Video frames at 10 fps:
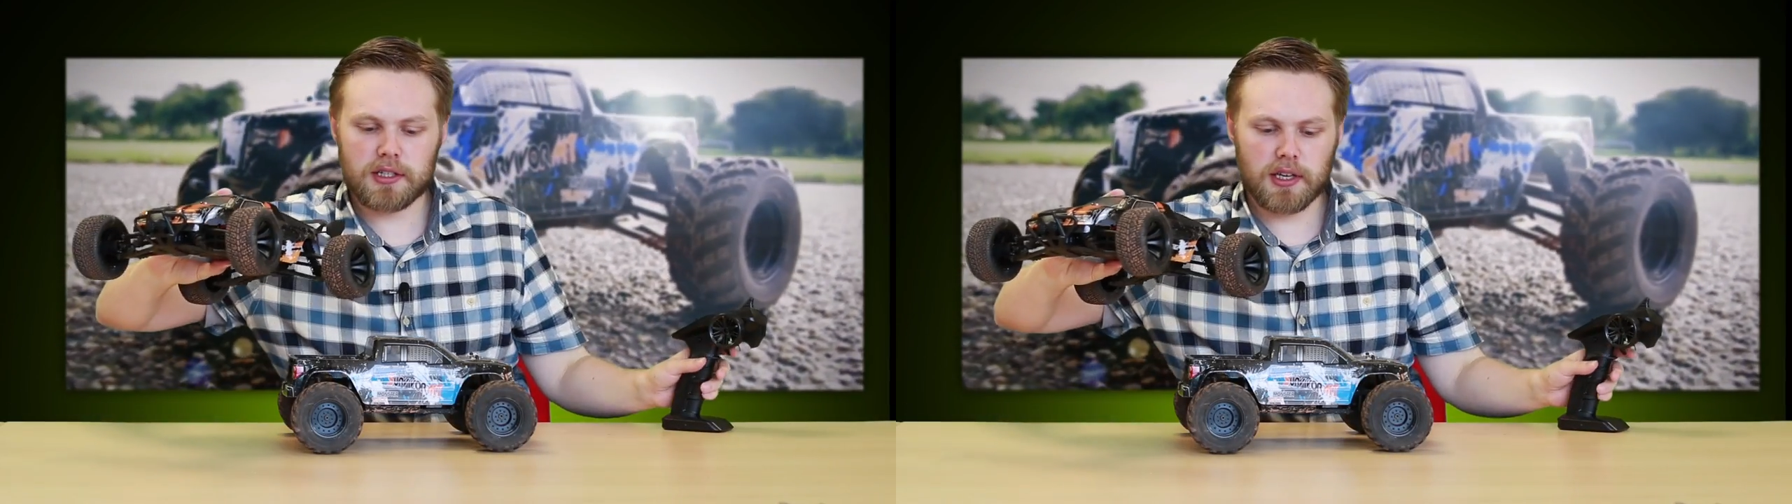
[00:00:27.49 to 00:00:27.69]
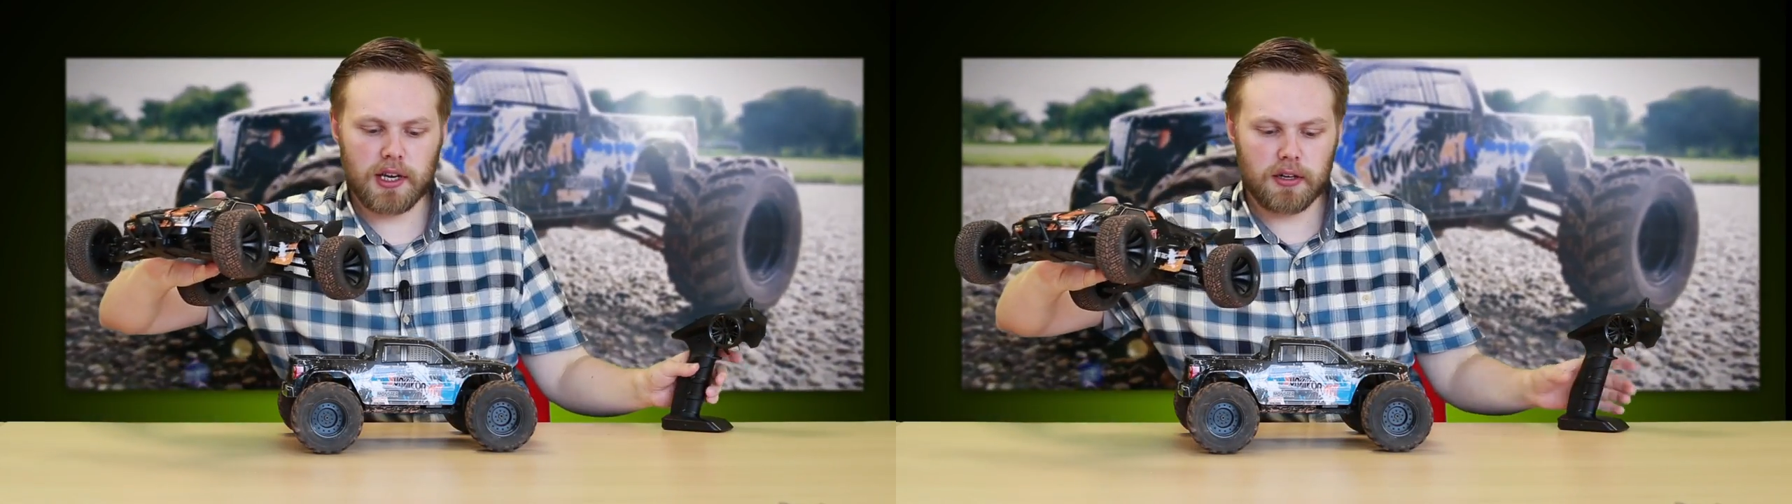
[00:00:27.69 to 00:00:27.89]

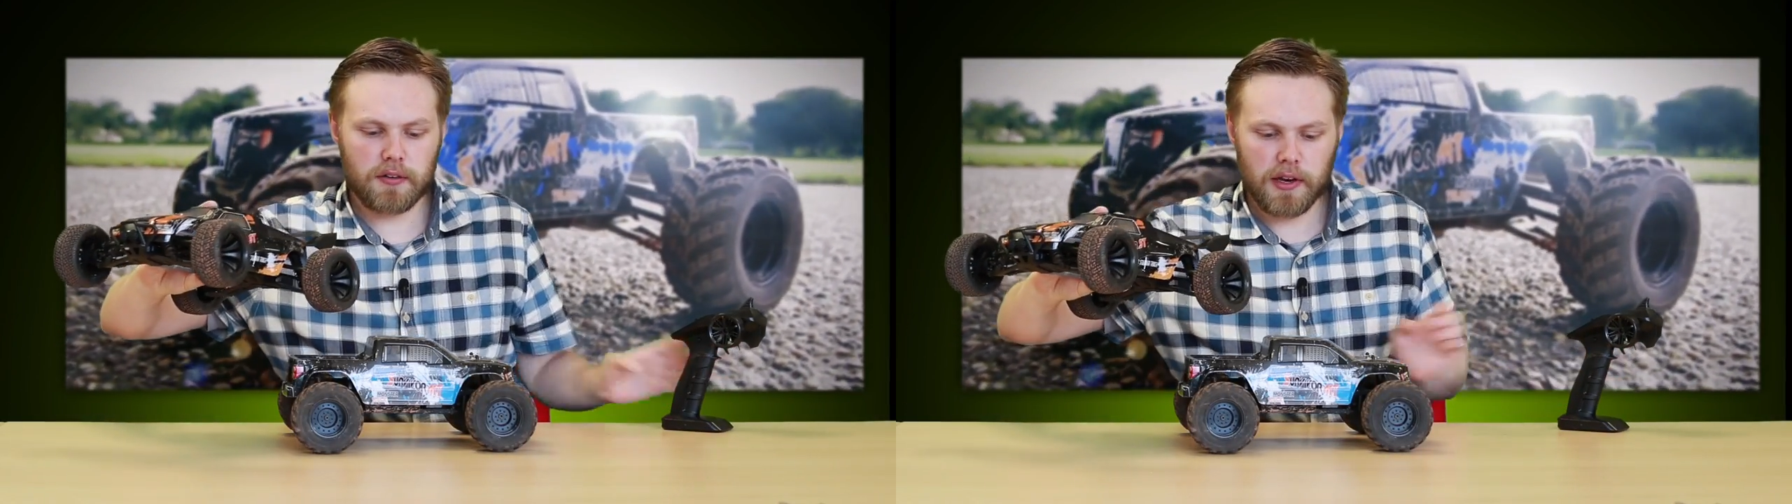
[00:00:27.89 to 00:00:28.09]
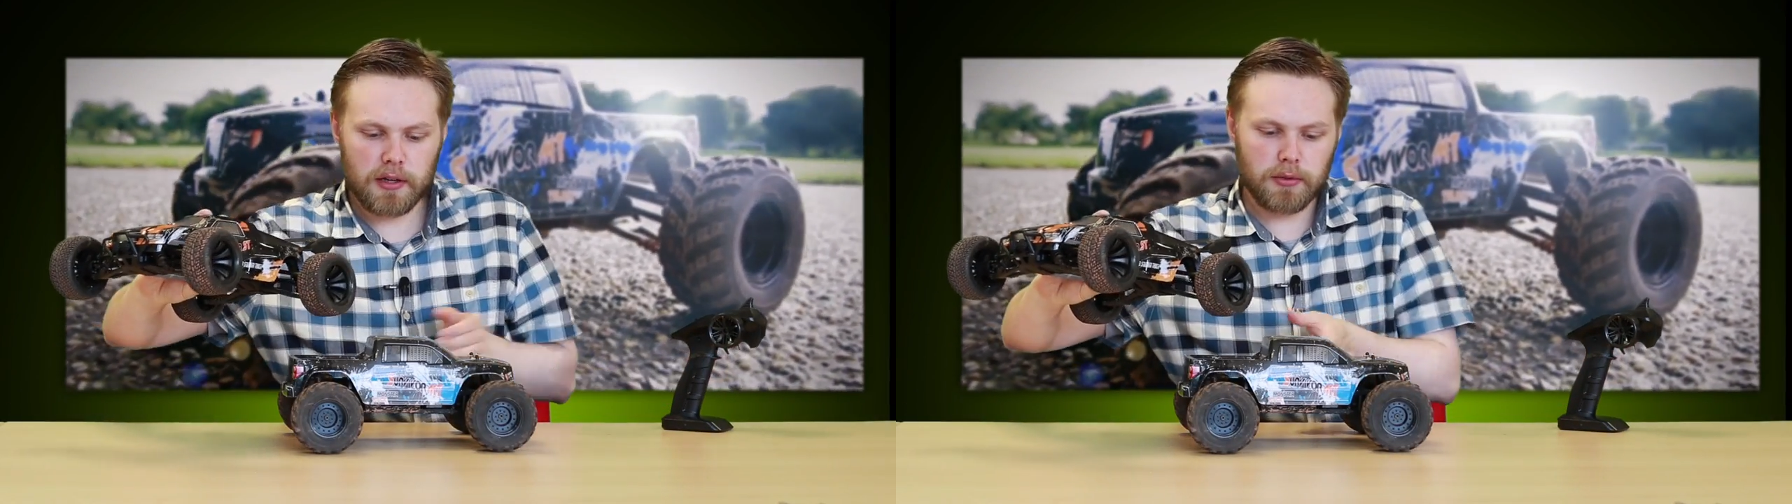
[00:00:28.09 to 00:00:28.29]
again
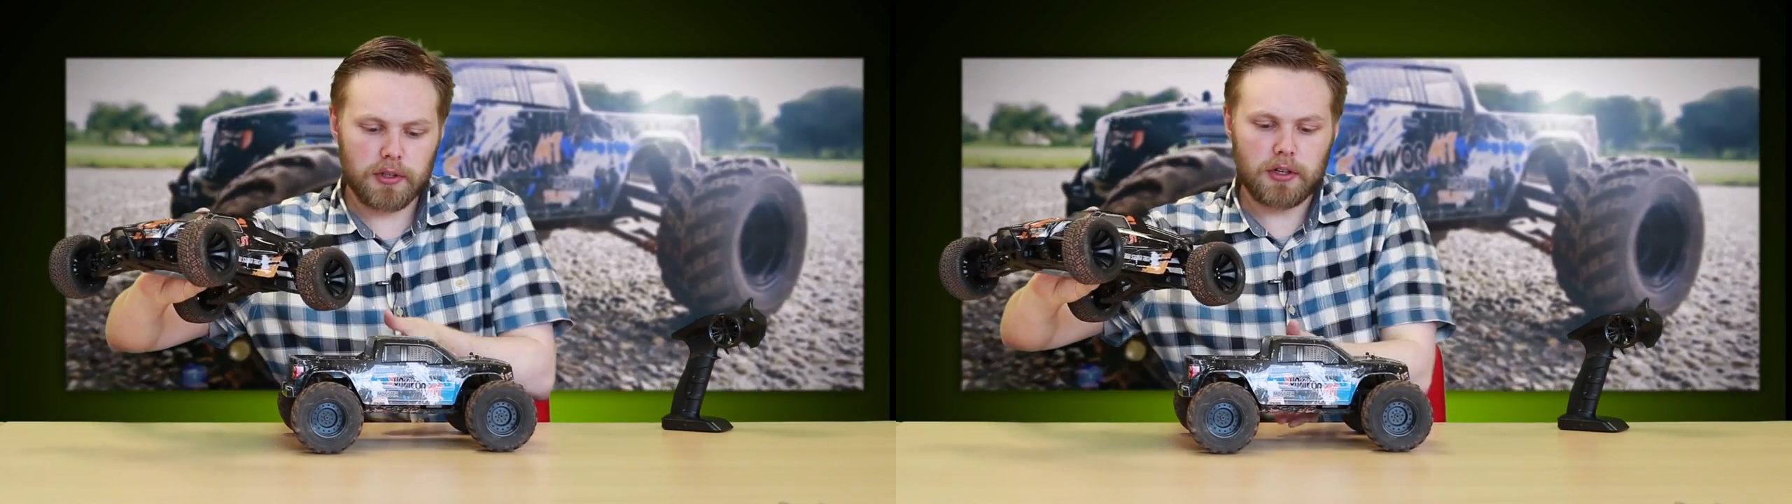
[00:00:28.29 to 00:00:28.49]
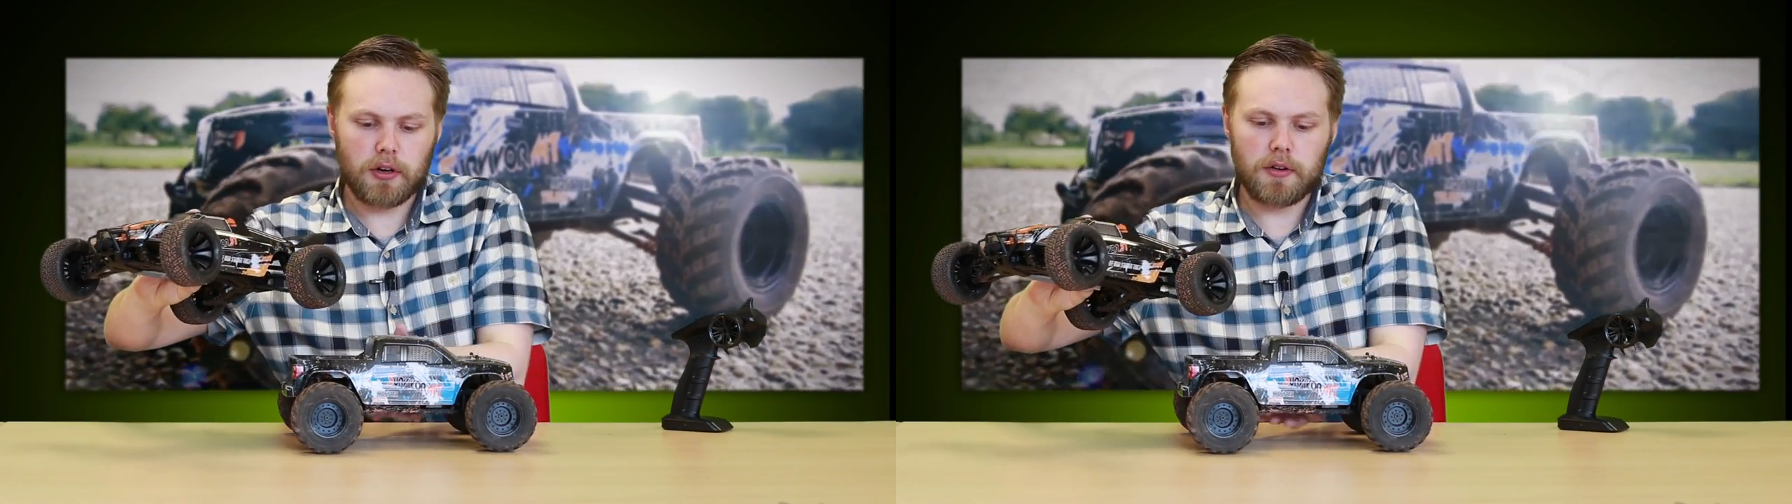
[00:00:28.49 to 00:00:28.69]
available
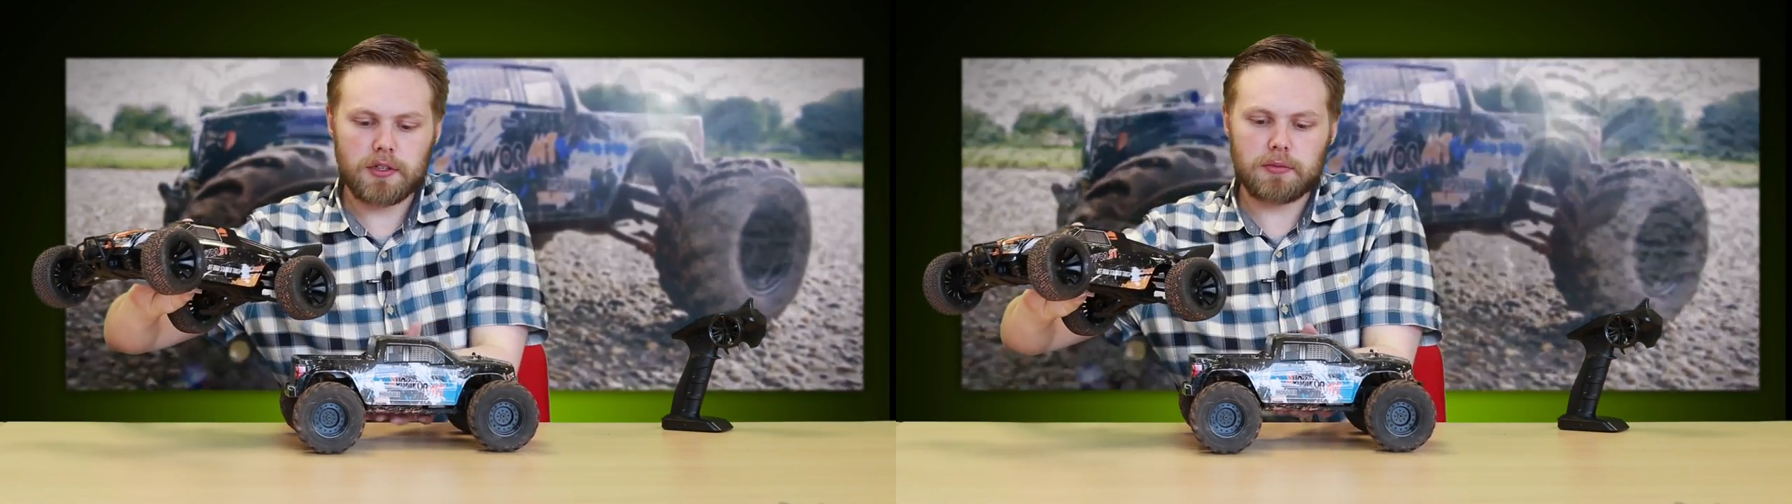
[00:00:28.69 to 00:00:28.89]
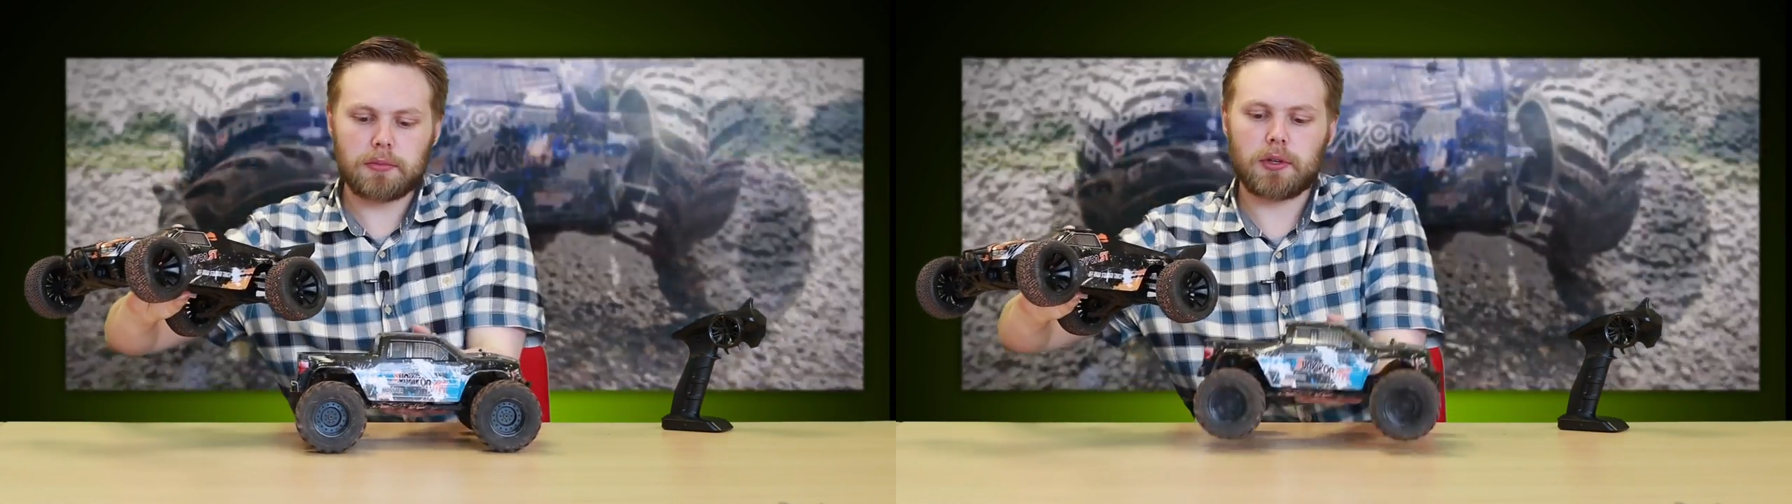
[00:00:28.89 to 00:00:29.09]
in
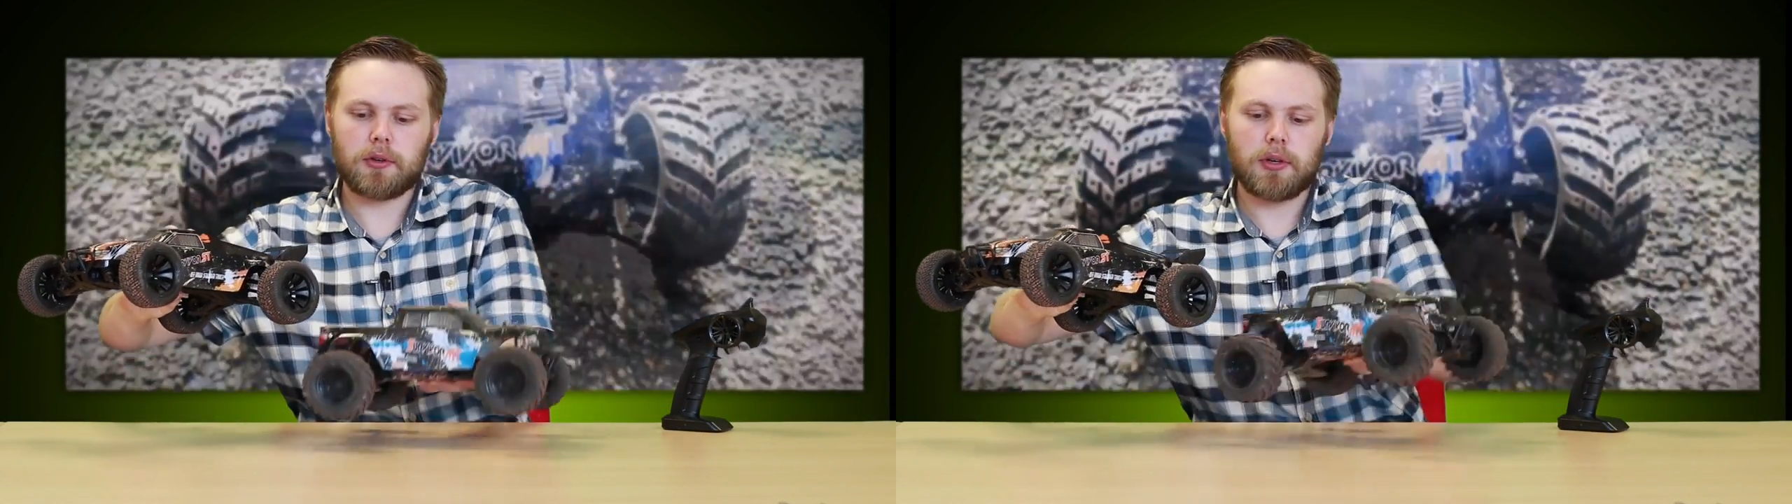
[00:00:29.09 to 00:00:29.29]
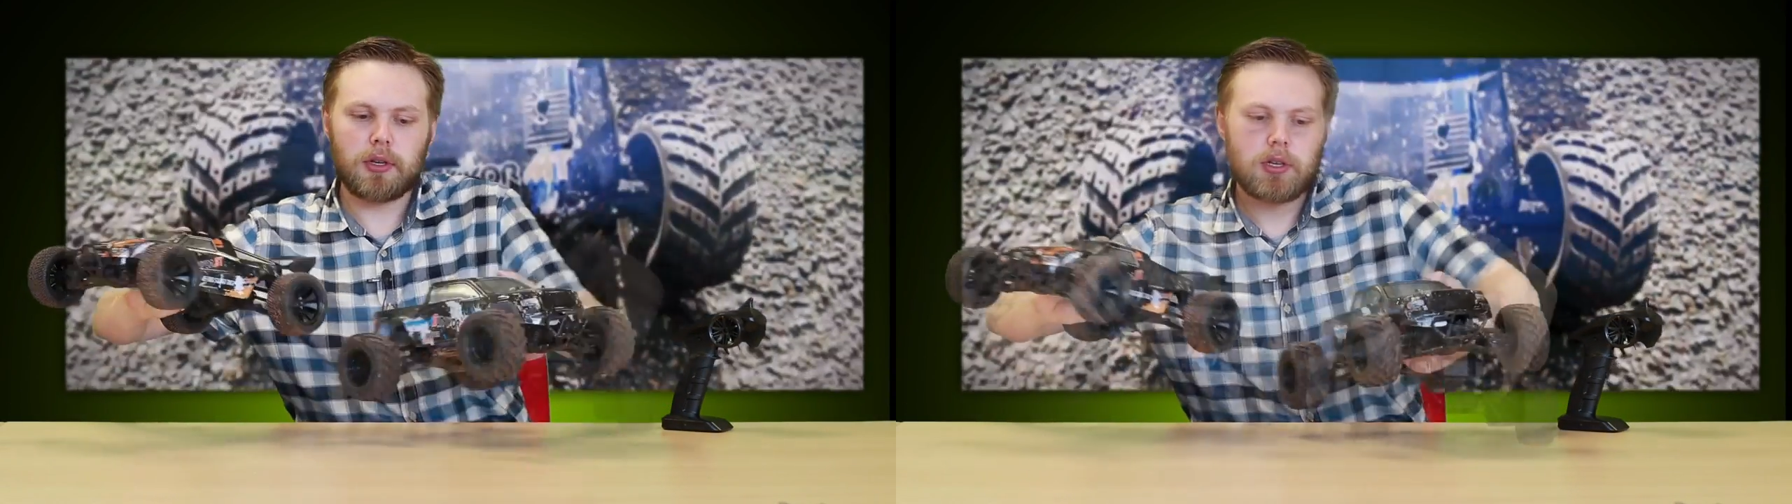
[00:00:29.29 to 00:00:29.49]
orange and blue.